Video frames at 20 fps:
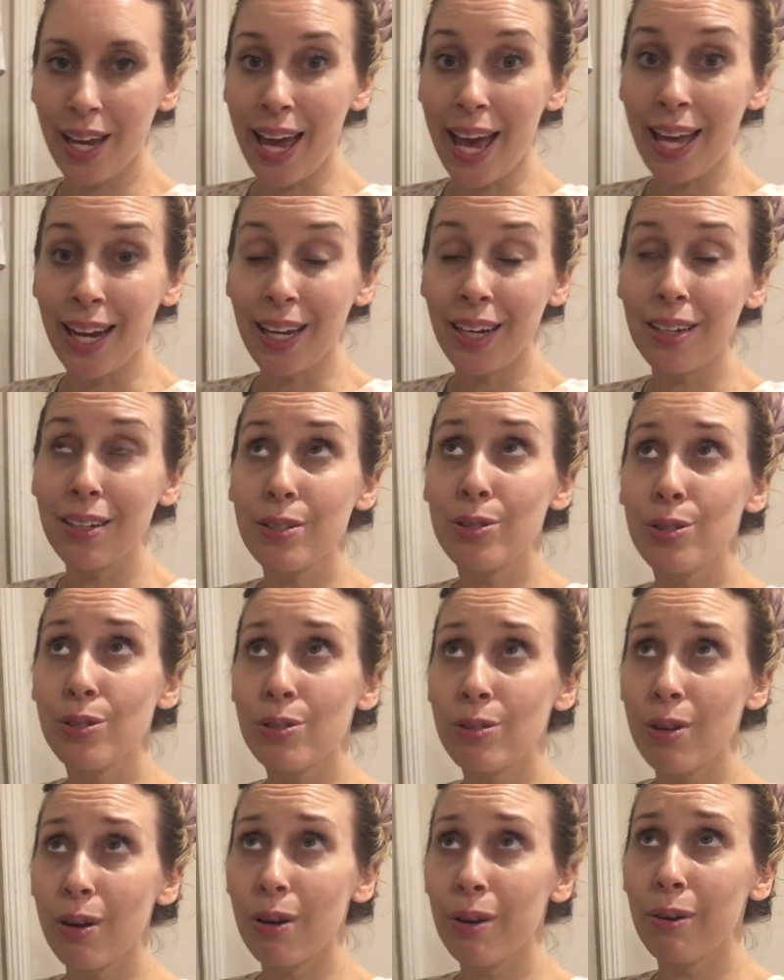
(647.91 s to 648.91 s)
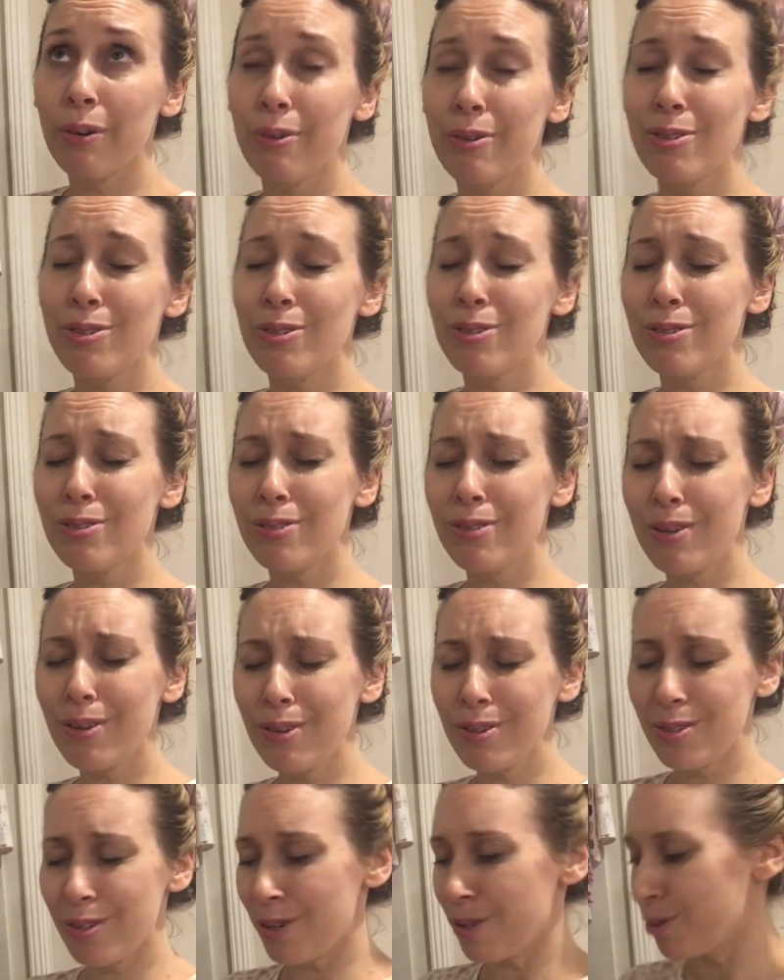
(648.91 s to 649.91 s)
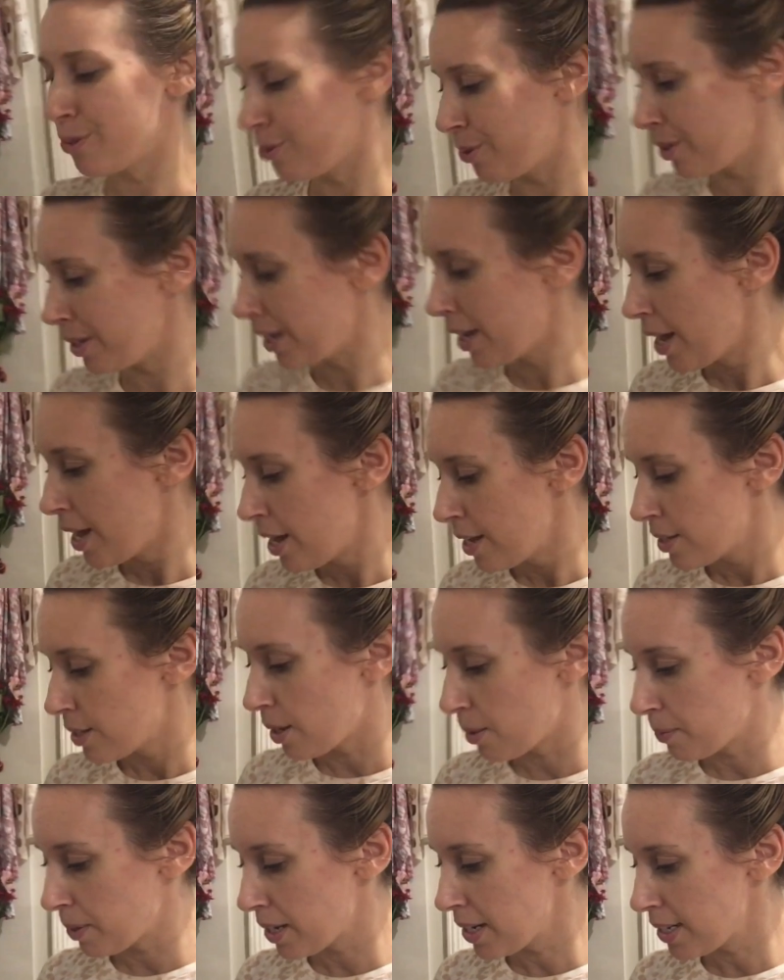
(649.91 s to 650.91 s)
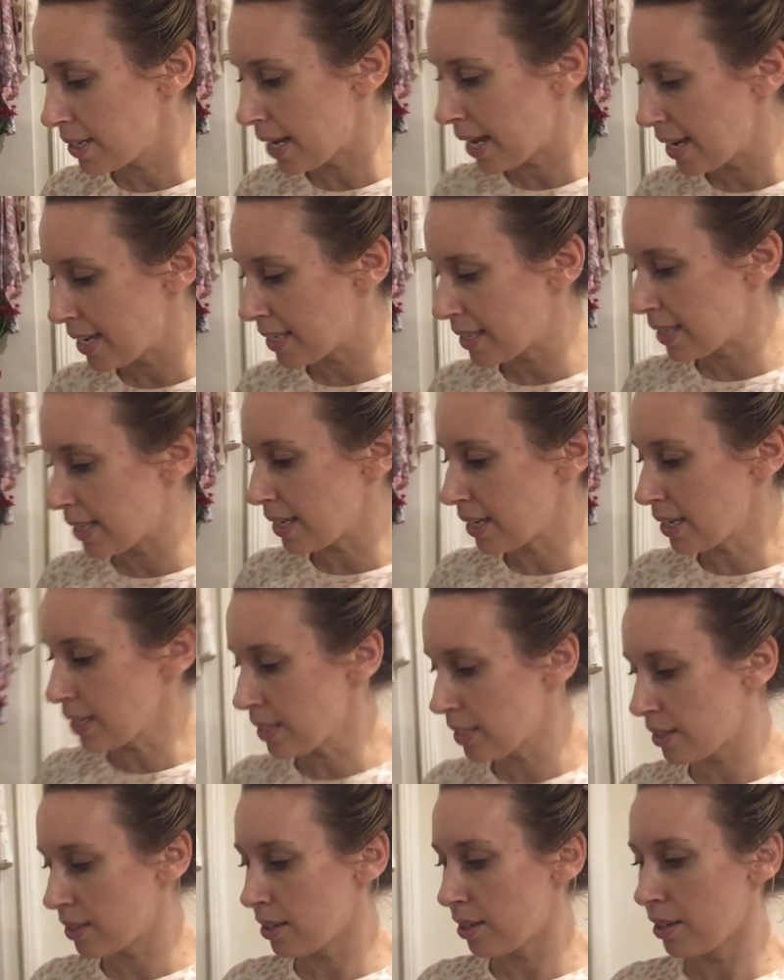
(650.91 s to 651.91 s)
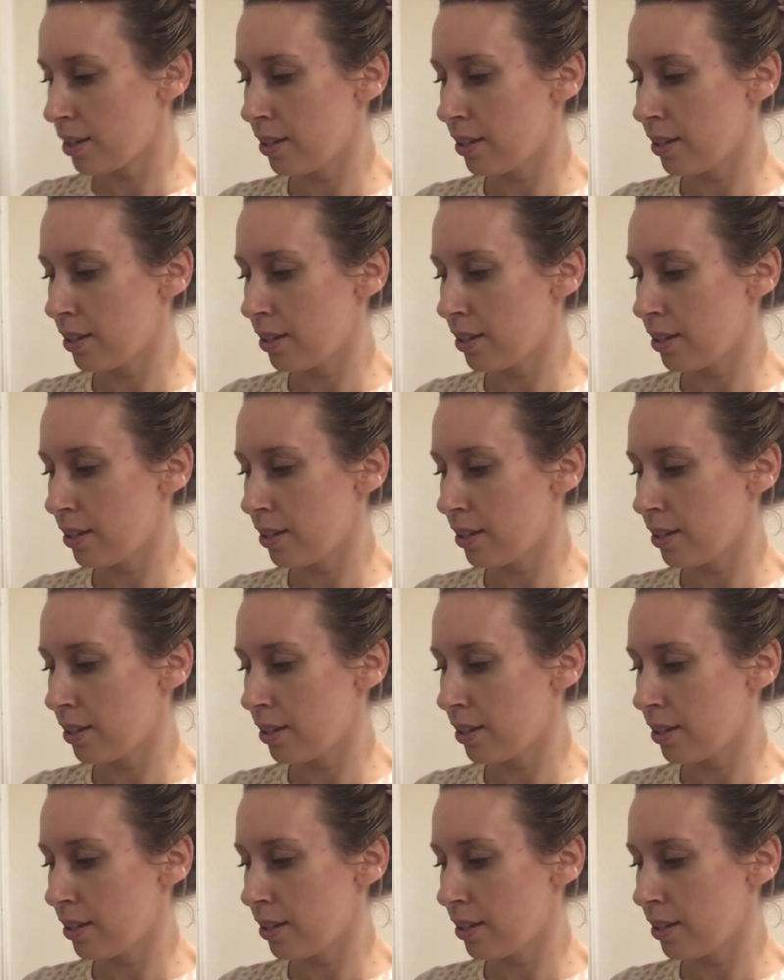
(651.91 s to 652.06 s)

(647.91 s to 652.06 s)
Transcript: and it is so good. So I'm going to taste this.